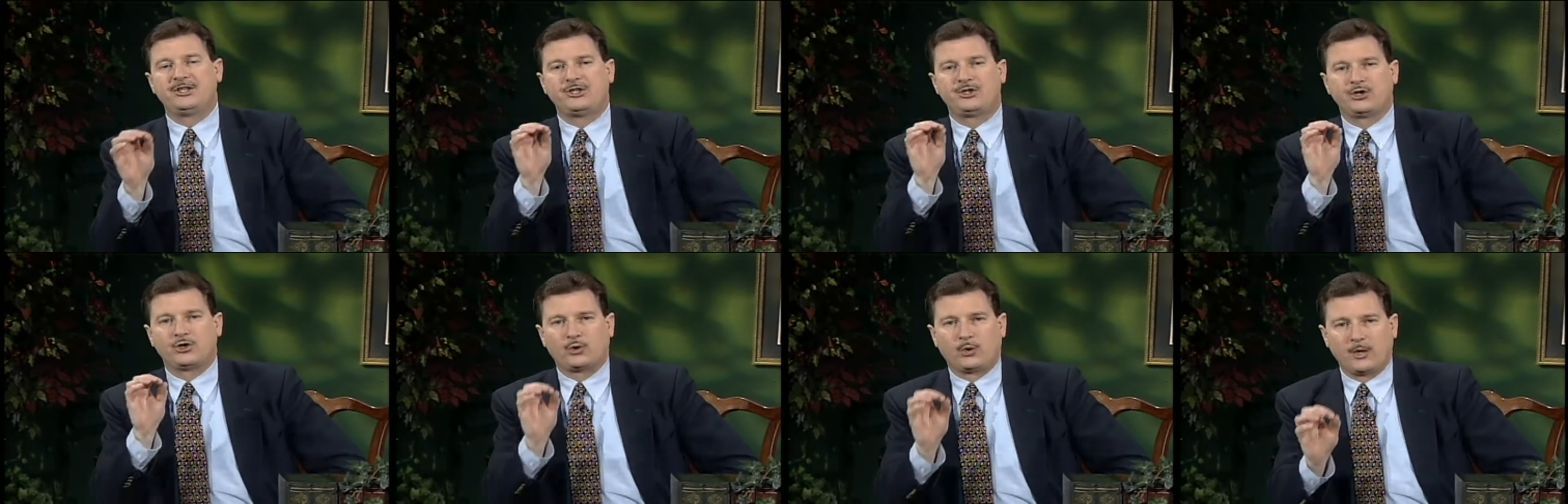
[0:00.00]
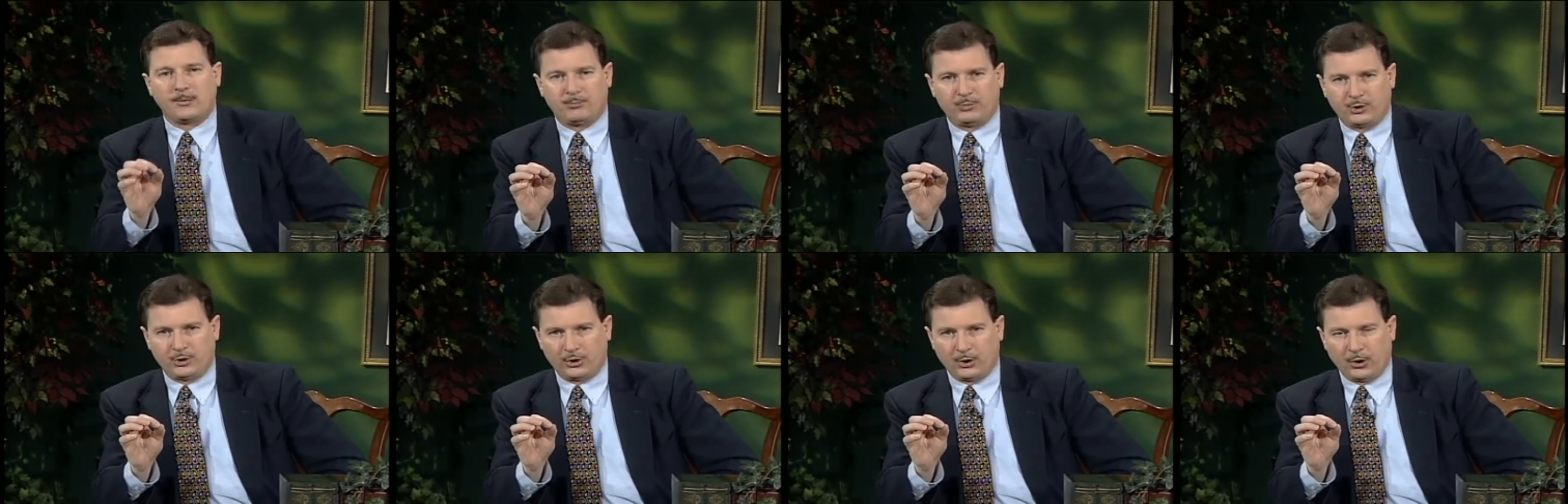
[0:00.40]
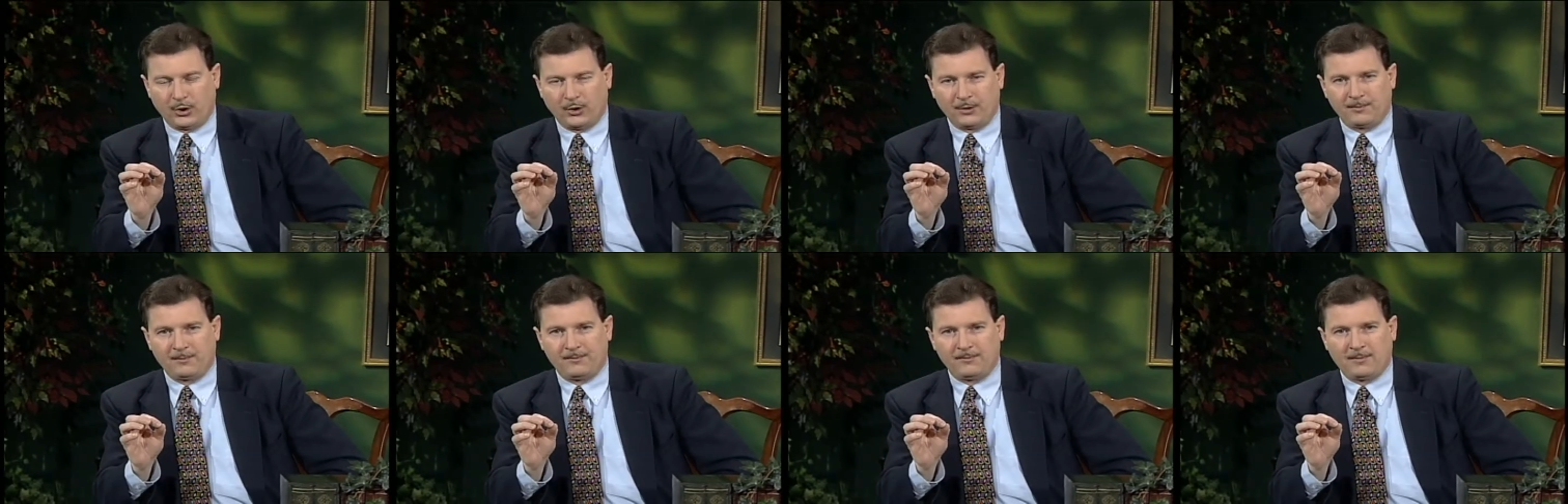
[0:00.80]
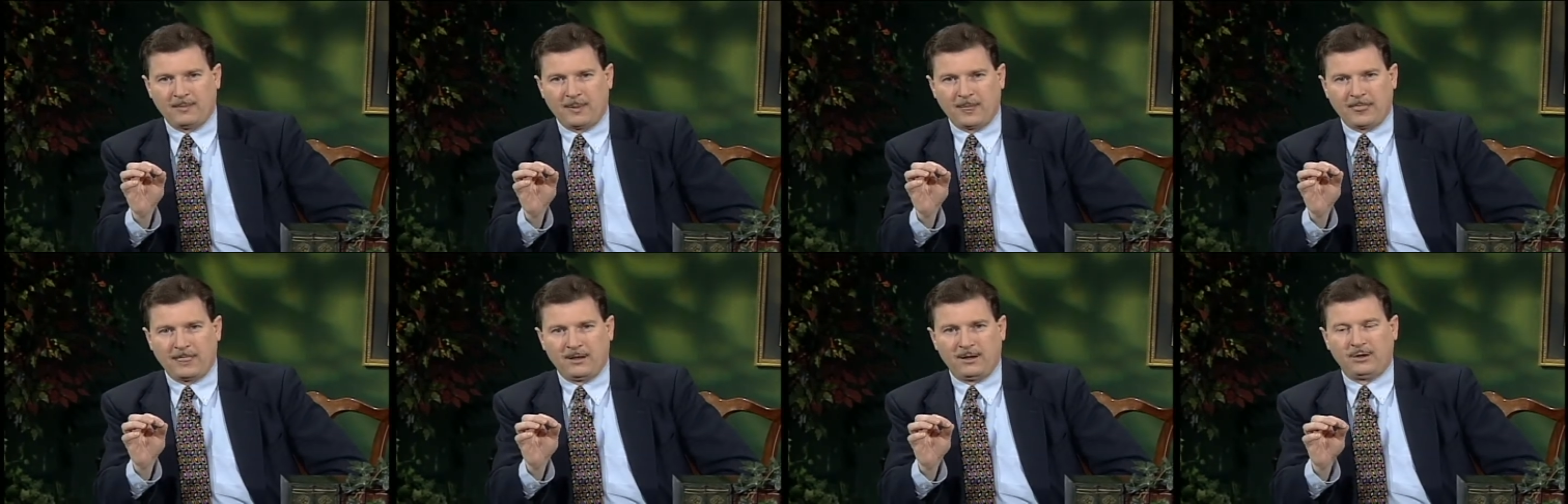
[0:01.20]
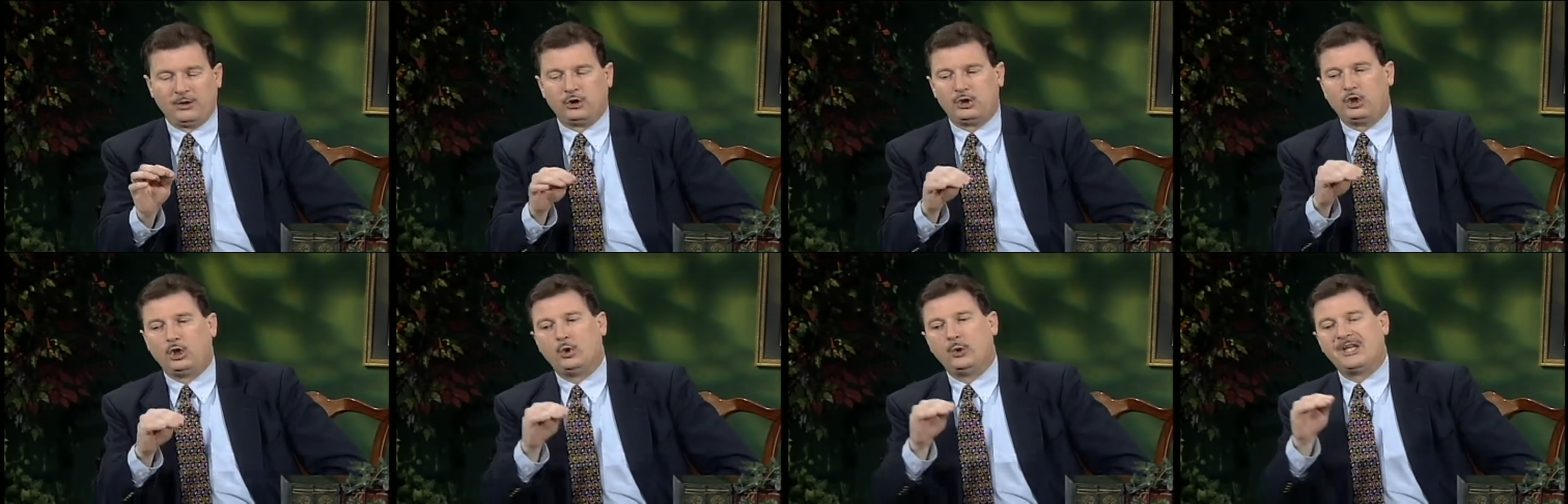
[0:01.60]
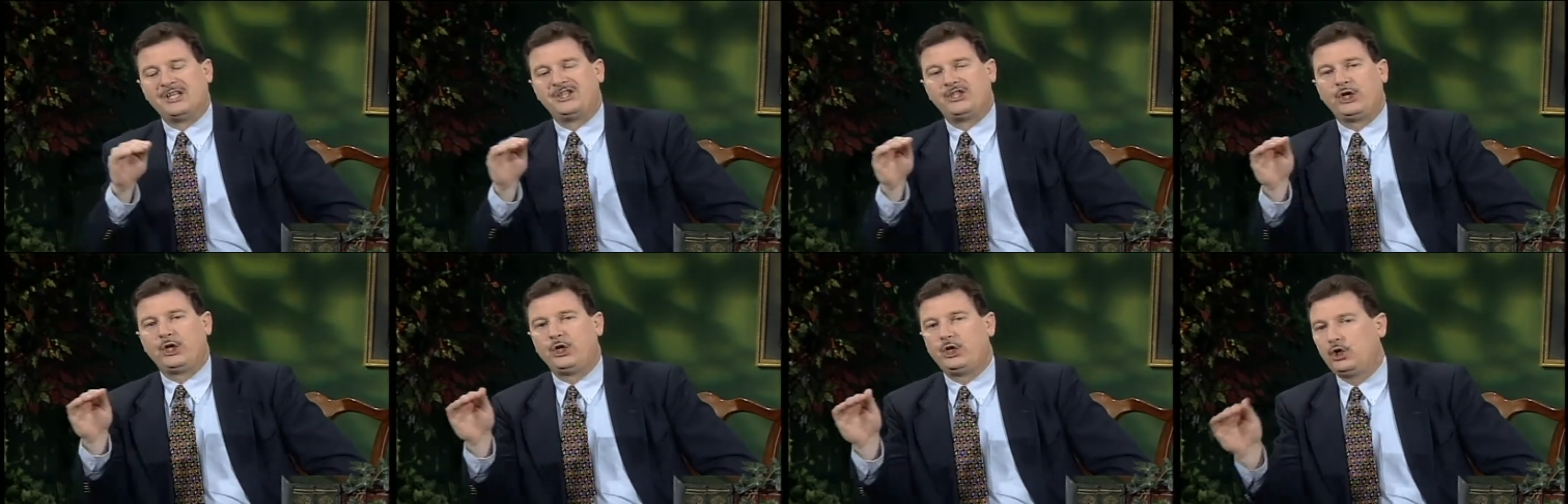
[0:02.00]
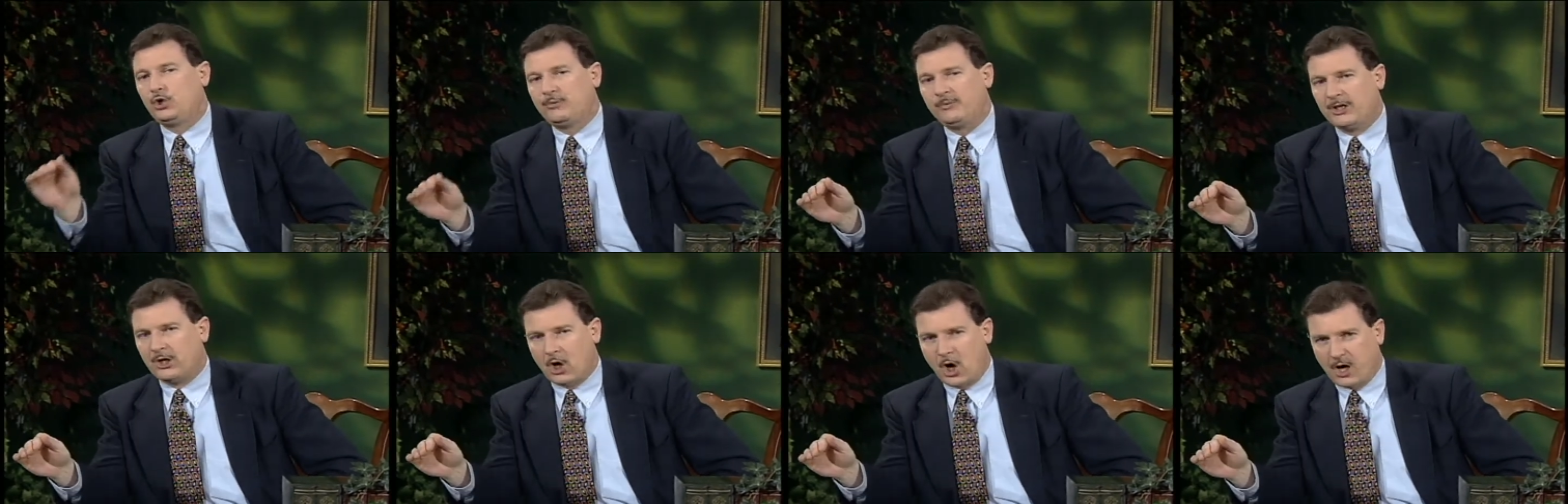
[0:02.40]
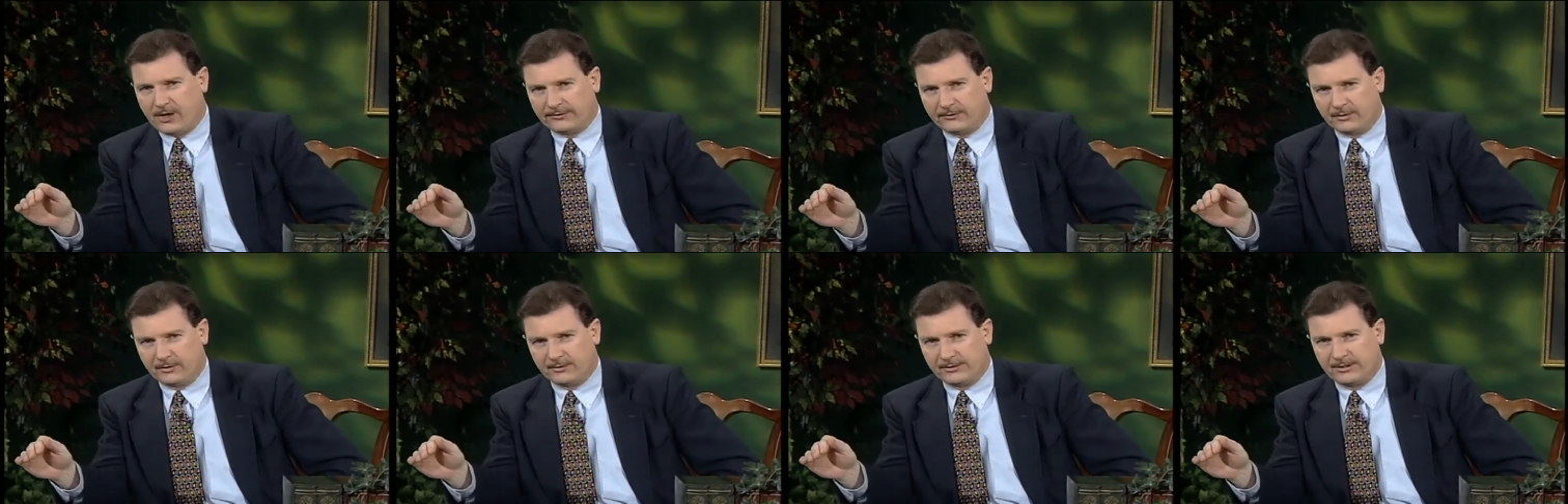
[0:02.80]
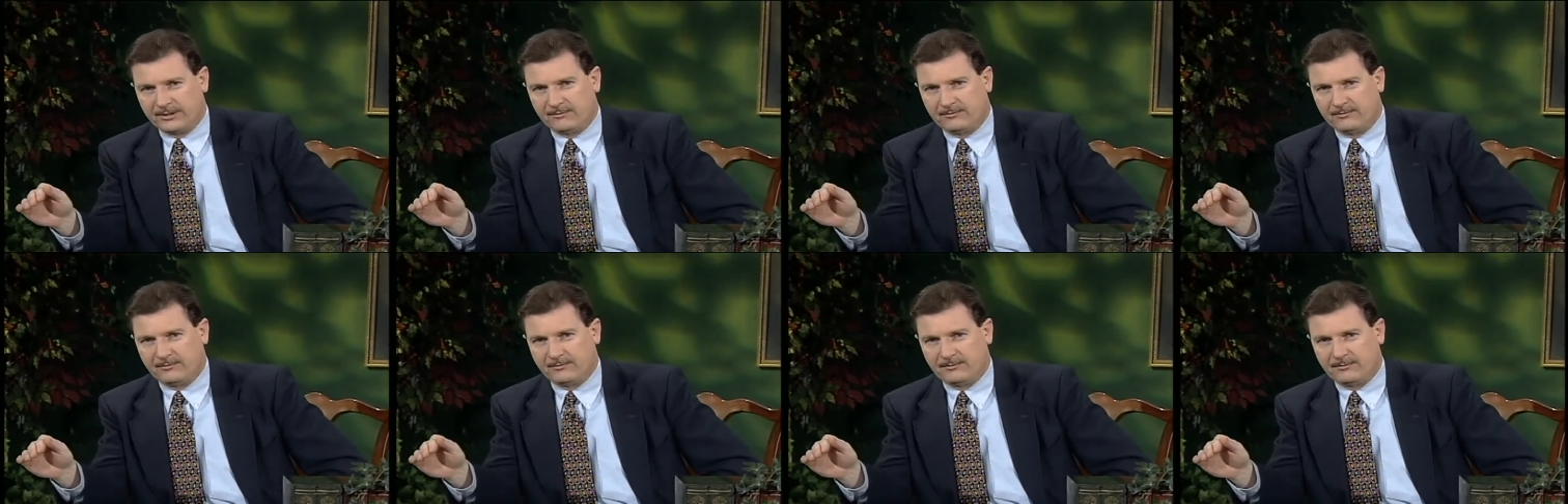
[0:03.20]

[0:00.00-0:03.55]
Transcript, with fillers: Scripture to its human authors.